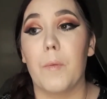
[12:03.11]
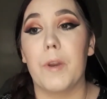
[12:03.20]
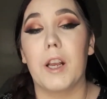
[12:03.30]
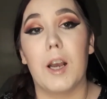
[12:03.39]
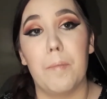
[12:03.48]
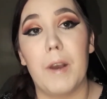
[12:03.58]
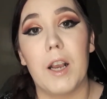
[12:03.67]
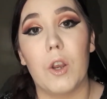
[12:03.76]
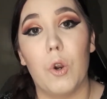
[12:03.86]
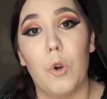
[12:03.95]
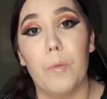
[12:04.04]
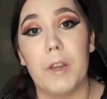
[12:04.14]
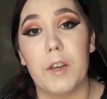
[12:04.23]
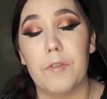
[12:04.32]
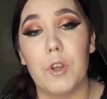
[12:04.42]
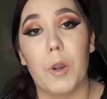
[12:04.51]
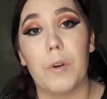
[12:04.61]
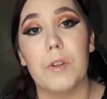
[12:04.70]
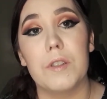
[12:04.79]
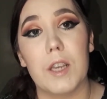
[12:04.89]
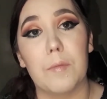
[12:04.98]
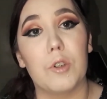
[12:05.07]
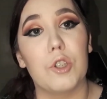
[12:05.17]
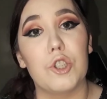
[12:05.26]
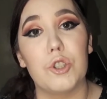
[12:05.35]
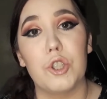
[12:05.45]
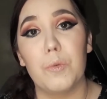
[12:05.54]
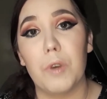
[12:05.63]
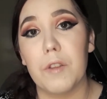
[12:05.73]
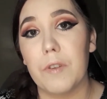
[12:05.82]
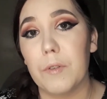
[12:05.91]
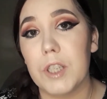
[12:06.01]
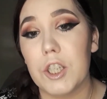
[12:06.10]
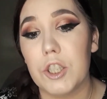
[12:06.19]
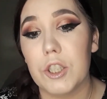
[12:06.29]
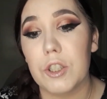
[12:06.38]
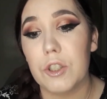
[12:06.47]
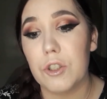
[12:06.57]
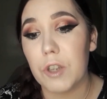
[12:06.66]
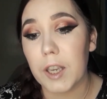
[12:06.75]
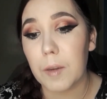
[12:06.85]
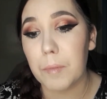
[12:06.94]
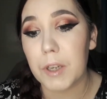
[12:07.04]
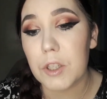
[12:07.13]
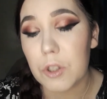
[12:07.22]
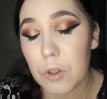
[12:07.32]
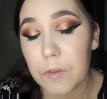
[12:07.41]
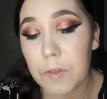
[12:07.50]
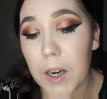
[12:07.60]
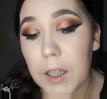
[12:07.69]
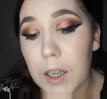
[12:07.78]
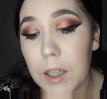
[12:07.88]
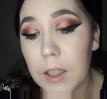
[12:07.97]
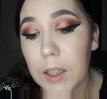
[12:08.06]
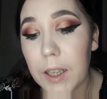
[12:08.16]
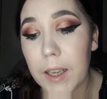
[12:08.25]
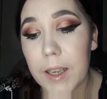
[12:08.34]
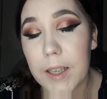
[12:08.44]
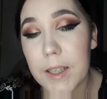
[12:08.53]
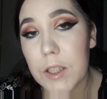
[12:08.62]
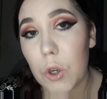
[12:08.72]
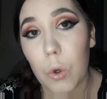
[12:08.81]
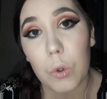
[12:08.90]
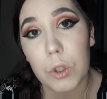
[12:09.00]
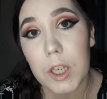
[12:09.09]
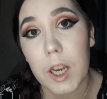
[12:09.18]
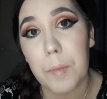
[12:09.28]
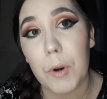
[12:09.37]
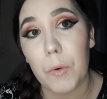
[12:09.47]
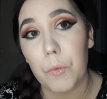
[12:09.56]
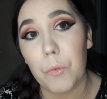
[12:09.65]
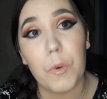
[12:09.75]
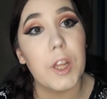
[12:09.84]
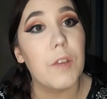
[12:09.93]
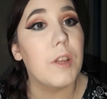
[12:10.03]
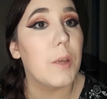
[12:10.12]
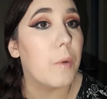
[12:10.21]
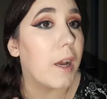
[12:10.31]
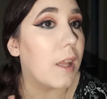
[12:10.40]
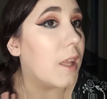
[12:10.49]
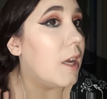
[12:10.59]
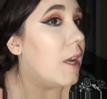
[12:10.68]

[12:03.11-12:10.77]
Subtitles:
I'm going to come back home in a few hours. I'm going to show you what the foundation is doing. But so far, currently, it is holding up really, really well.